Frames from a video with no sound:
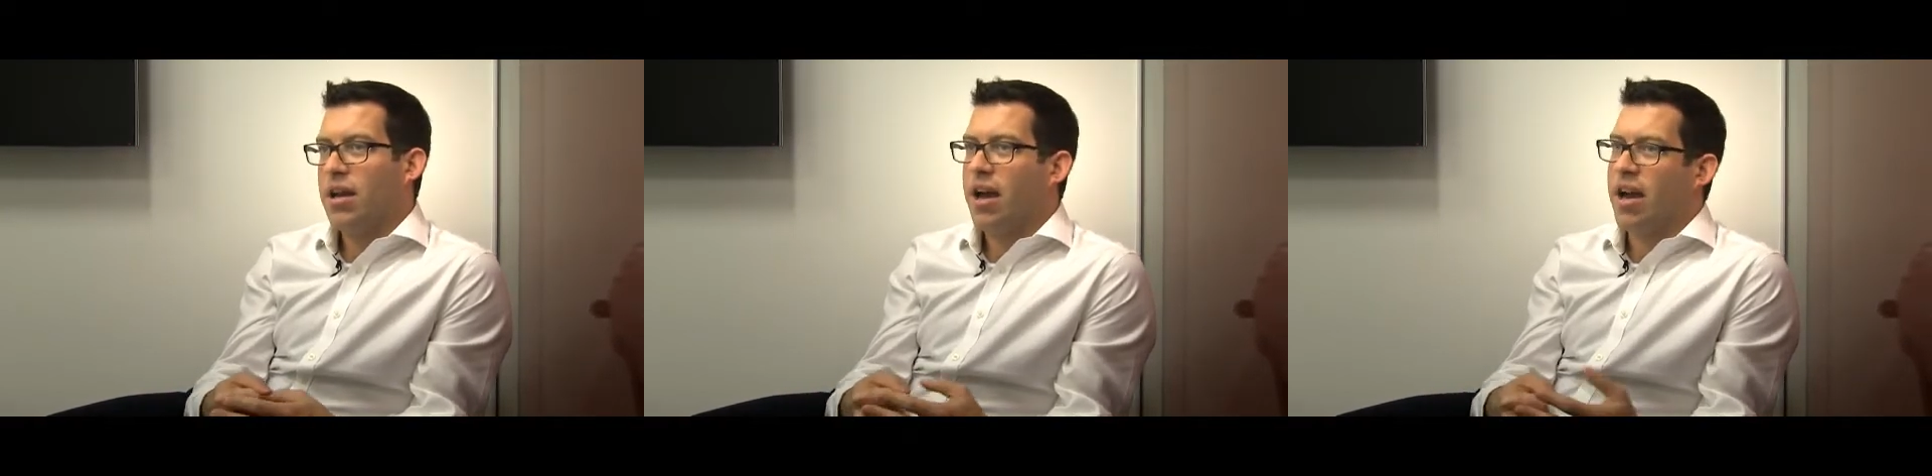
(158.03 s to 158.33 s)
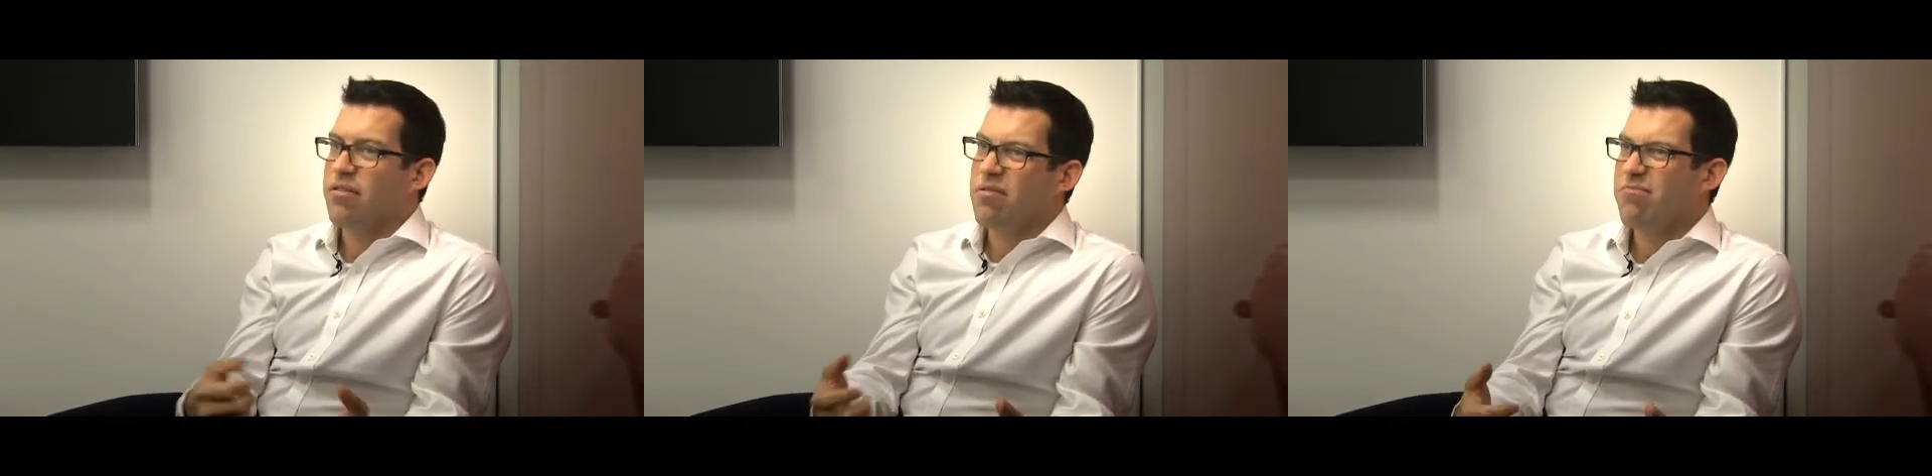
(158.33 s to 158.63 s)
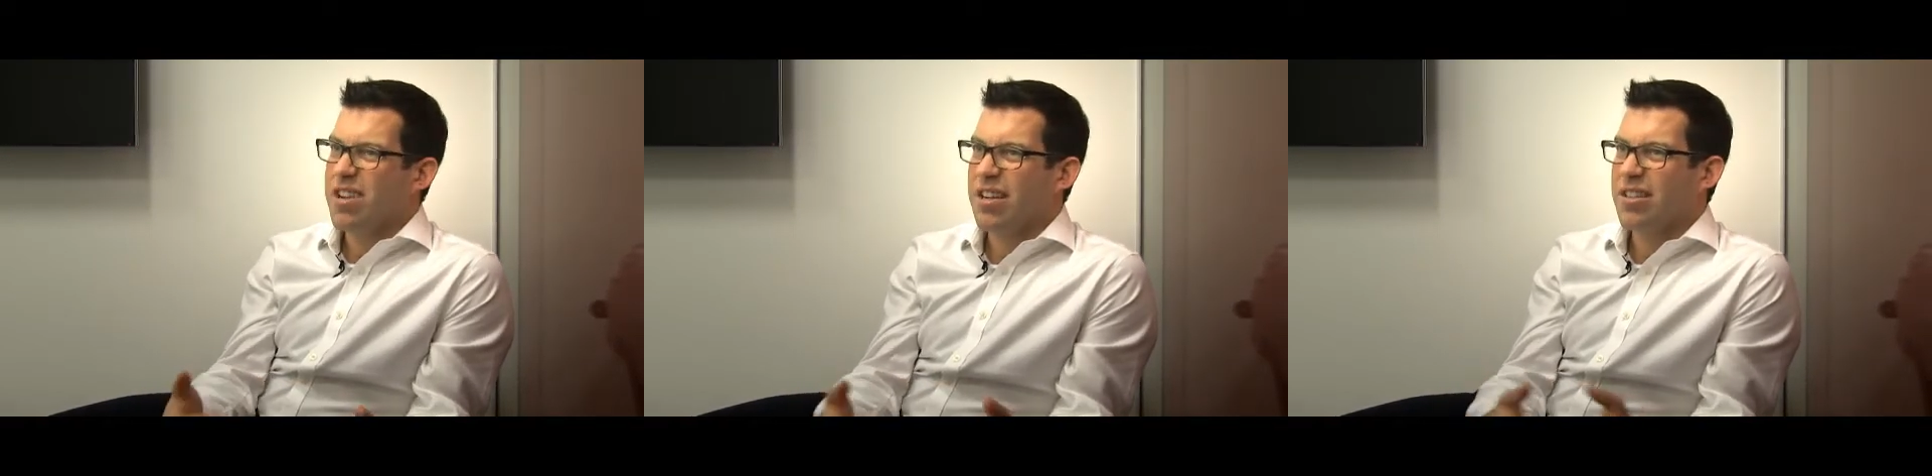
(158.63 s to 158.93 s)
and
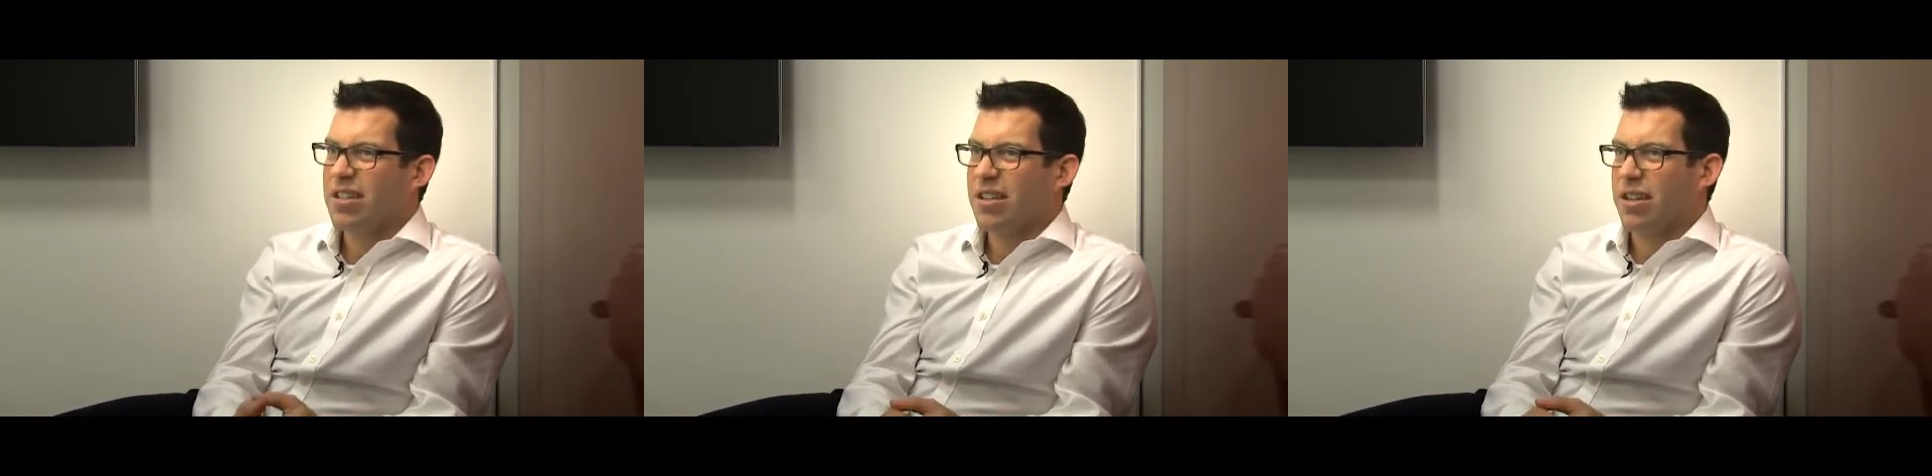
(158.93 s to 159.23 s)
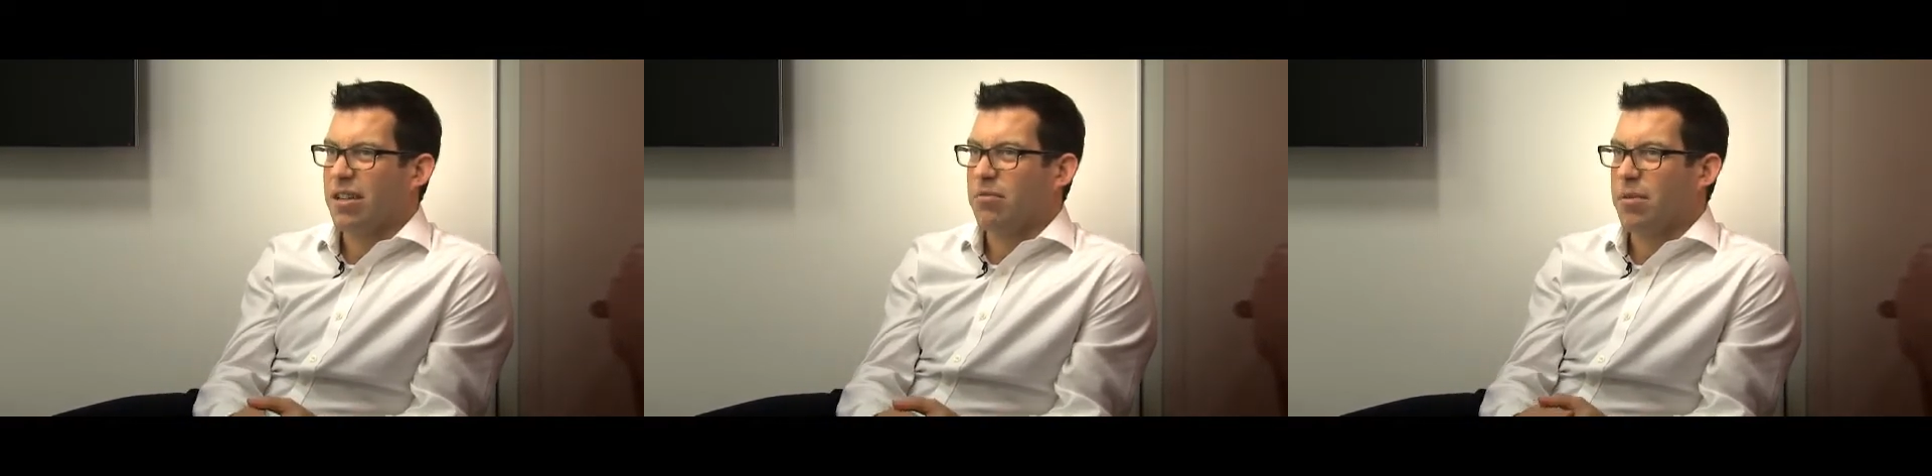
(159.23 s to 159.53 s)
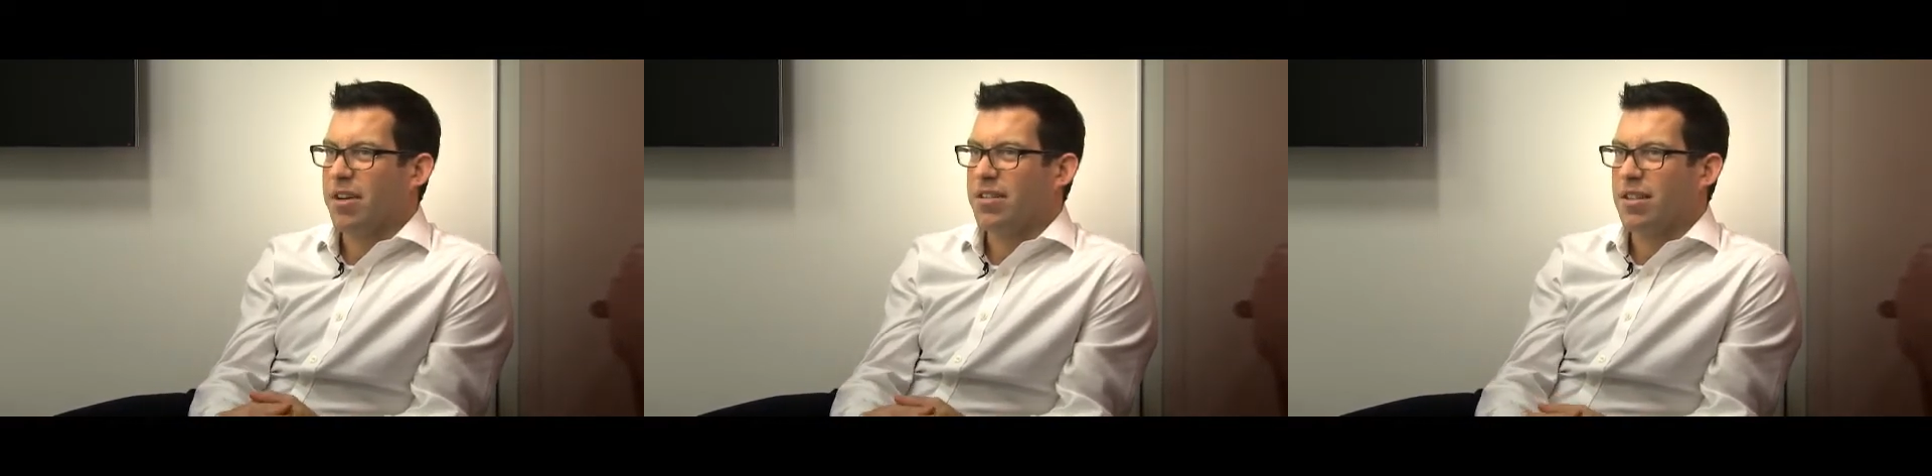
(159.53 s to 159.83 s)
realistically we
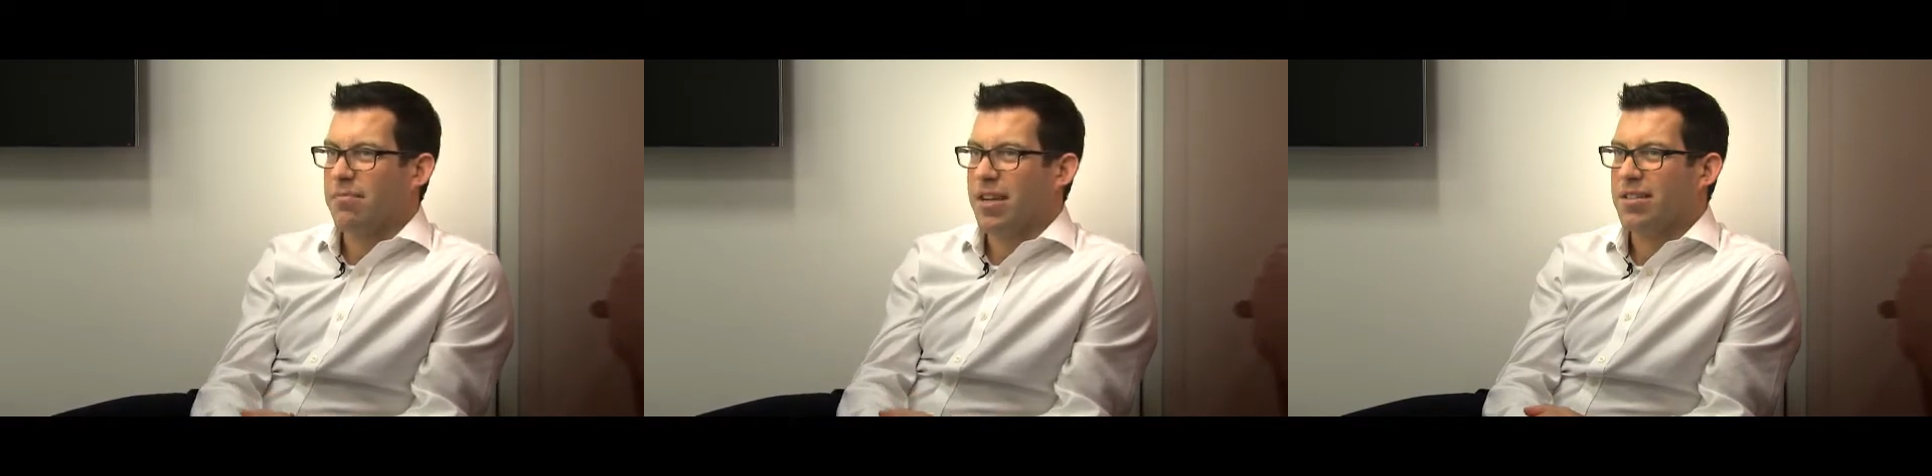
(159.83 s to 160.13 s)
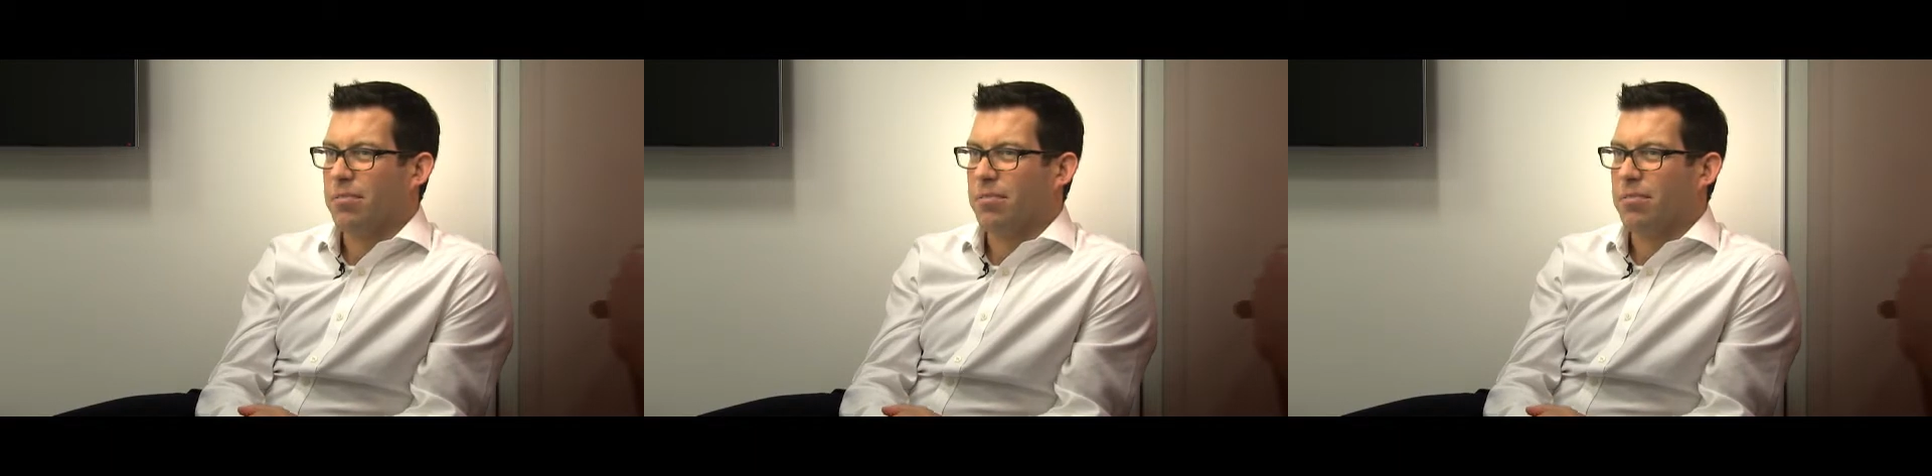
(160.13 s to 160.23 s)
may see mass